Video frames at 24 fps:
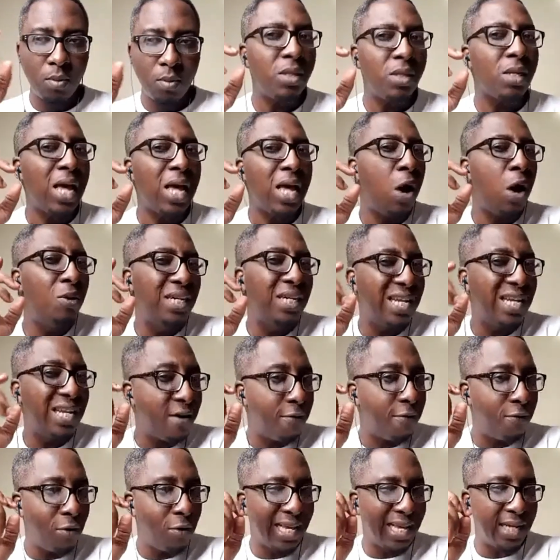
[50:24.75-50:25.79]
I'll never
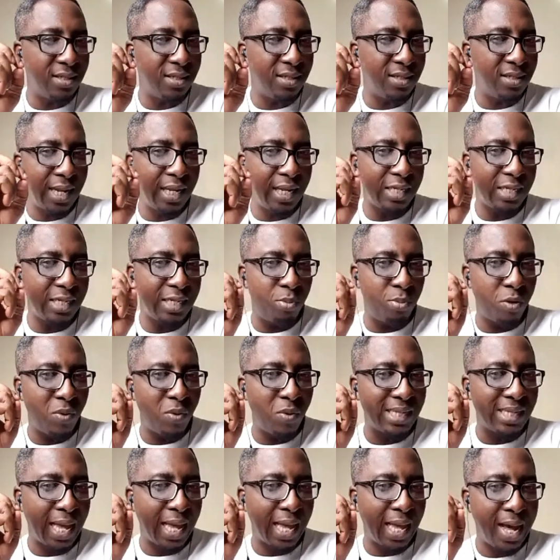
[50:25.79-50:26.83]
forget an experience I
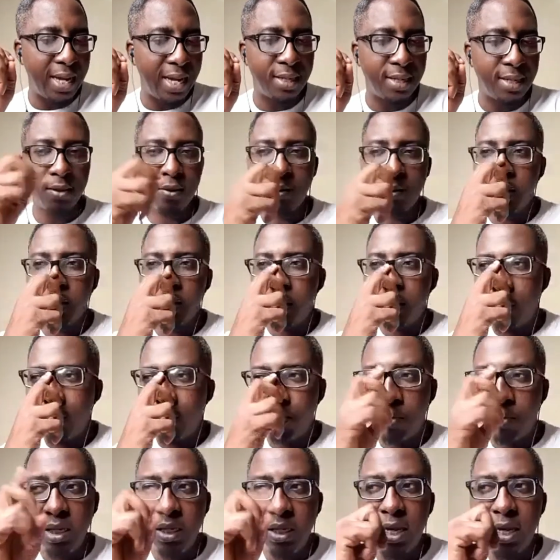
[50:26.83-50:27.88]
had
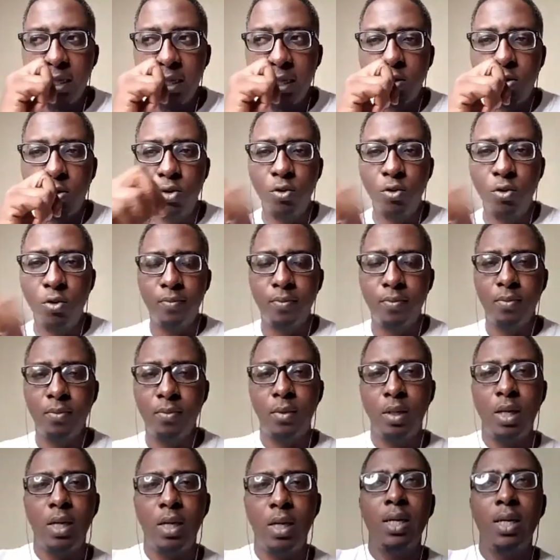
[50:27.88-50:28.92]
many years ago.
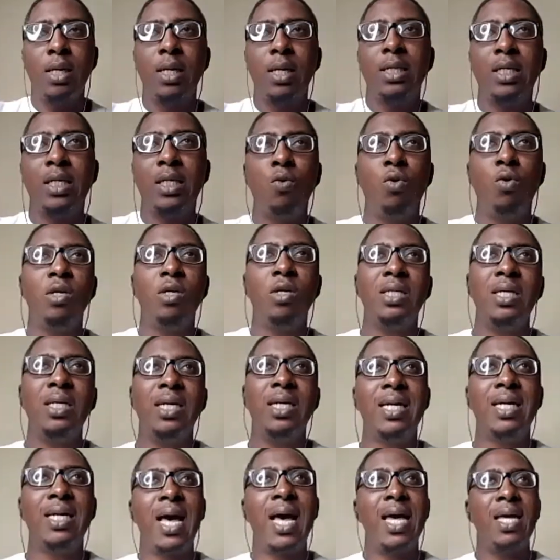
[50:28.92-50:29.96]
There was a
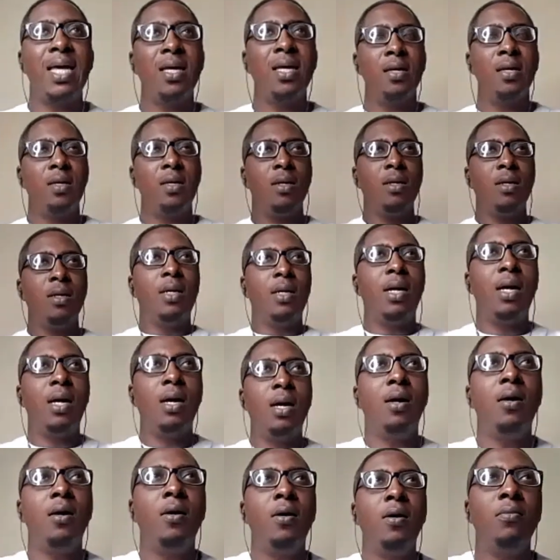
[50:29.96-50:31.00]
guy
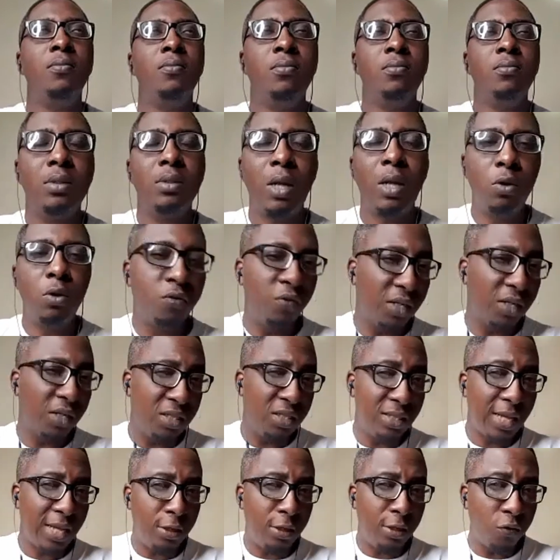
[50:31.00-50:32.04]
that
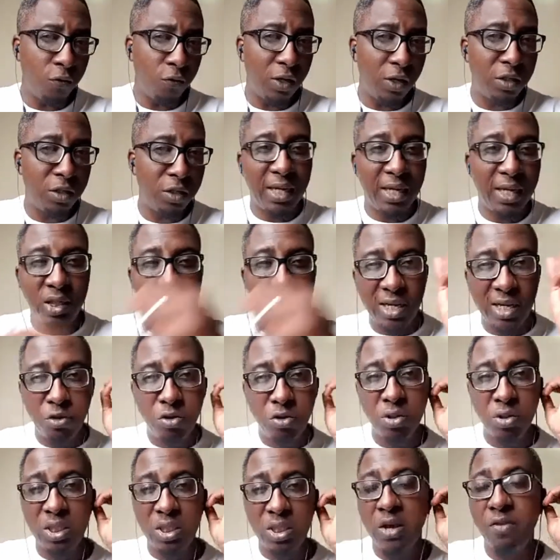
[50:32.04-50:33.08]
used to fix my gen, used to
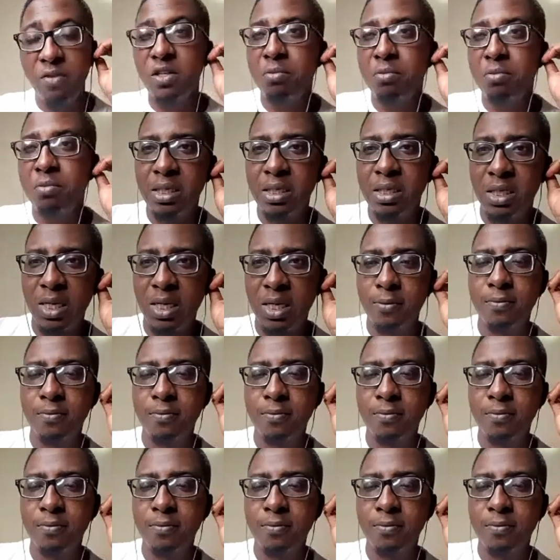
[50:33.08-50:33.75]
service my gen.